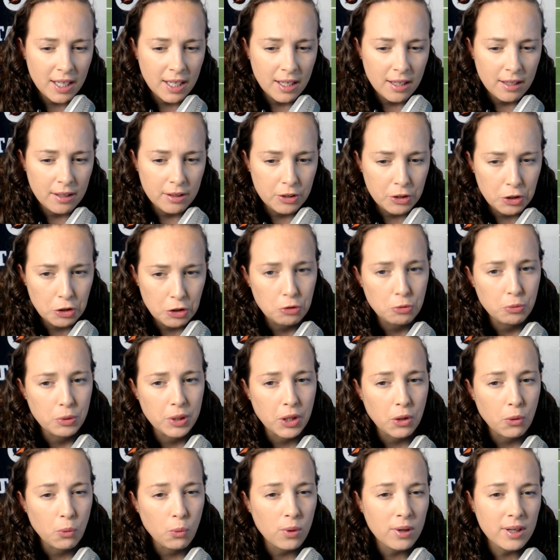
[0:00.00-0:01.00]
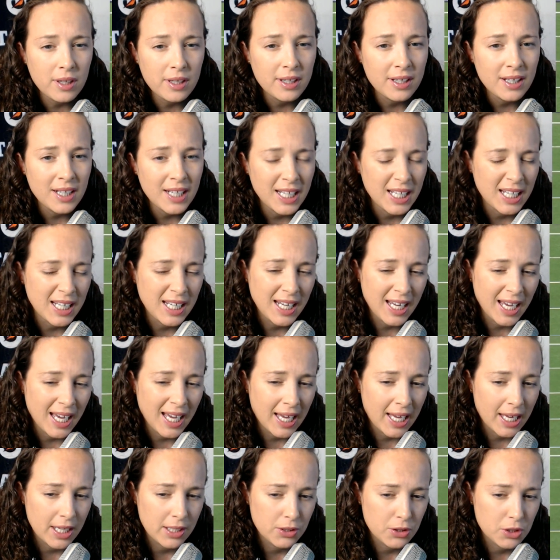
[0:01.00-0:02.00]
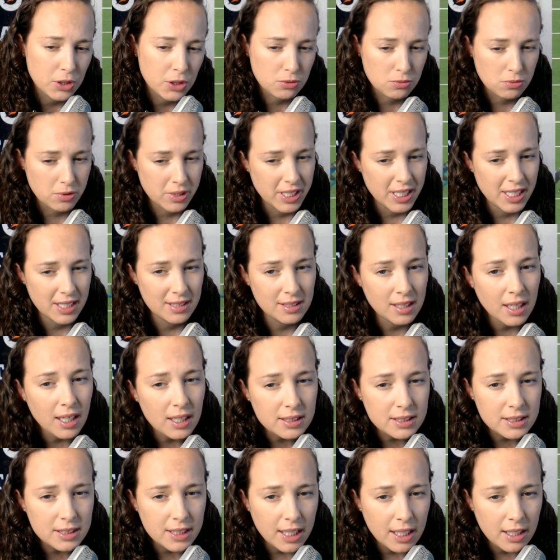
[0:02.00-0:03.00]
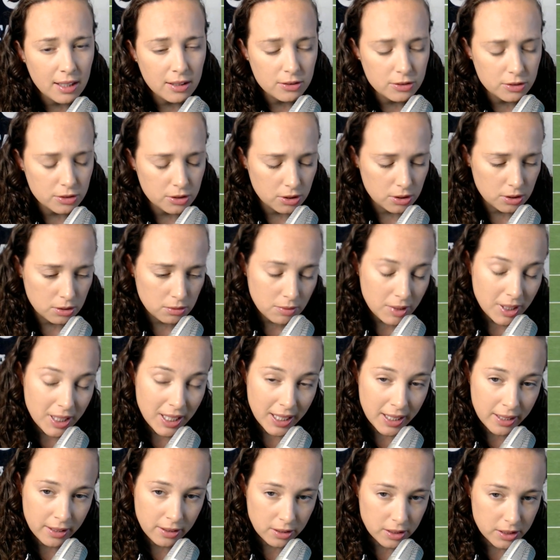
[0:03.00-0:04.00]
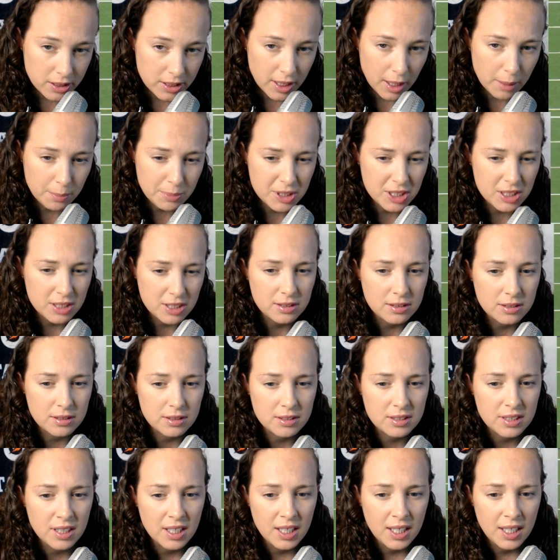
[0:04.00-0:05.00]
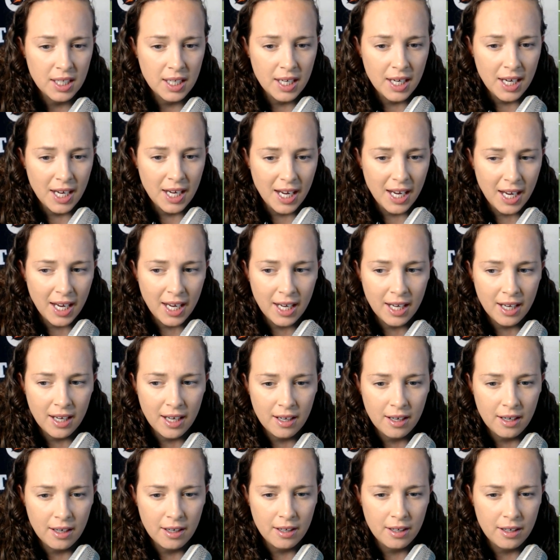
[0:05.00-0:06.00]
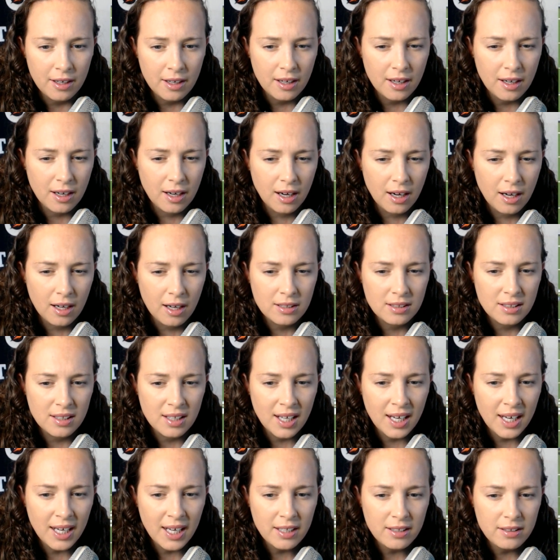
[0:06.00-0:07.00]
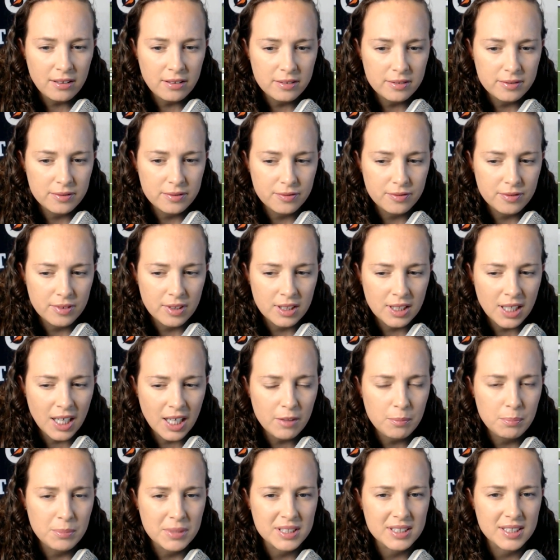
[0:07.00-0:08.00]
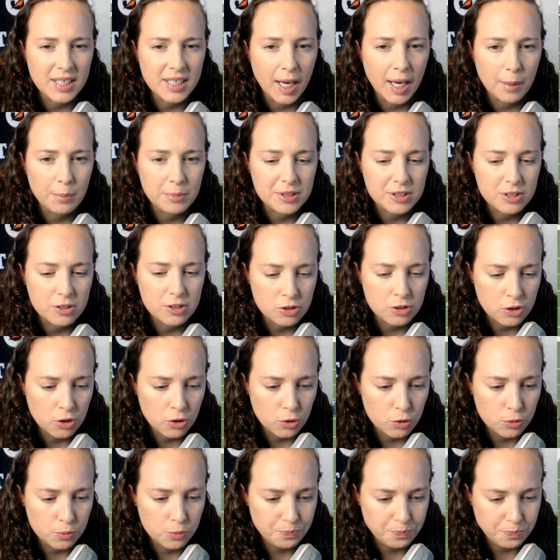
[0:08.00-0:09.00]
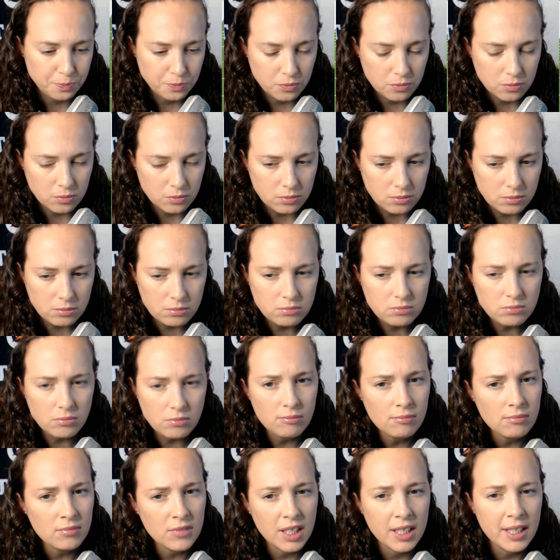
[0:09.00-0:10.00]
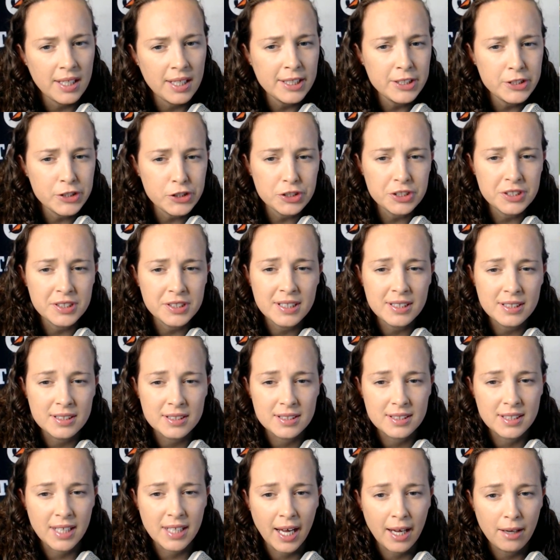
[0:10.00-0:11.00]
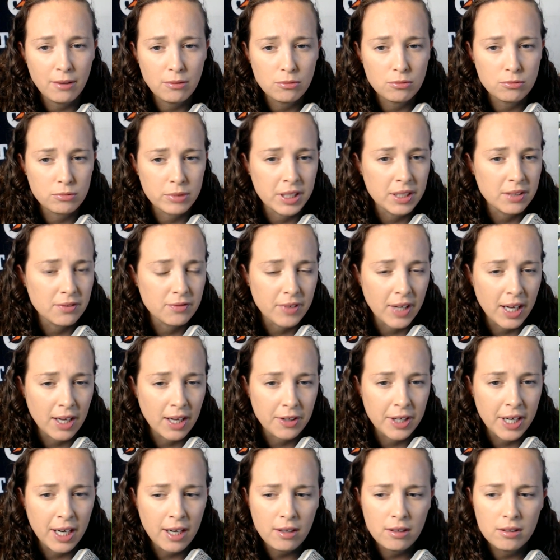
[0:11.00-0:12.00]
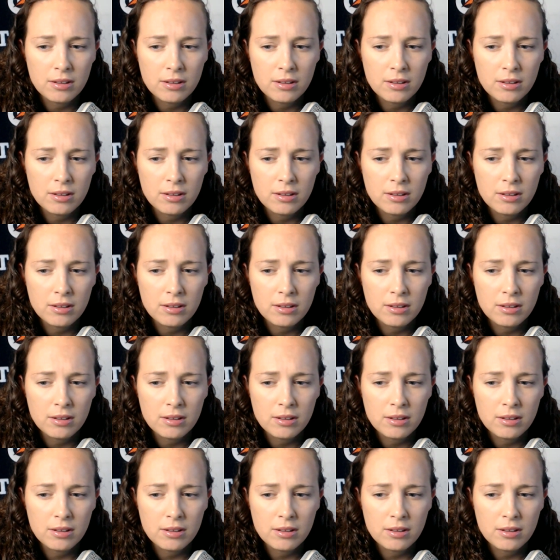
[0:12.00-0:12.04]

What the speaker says: Week 1, he had 3 touchdowns, 3 interceptions, and a lot of mishaps. So, an interesting stat we found out